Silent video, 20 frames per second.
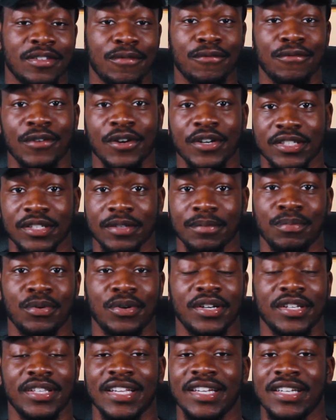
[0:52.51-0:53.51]
first
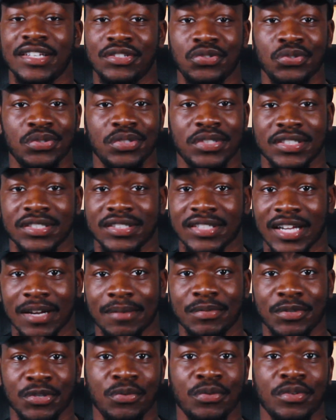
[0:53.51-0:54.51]
important thing that you should
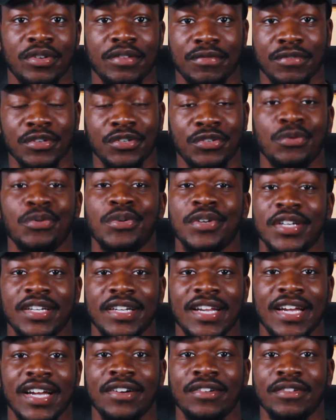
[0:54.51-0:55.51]
stop doing if you're doing it
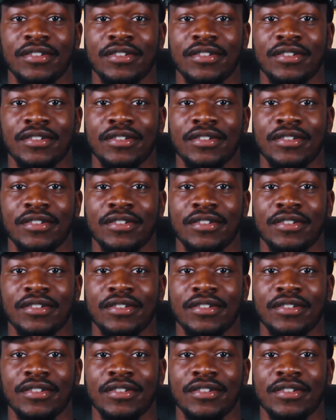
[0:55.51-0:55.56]
now.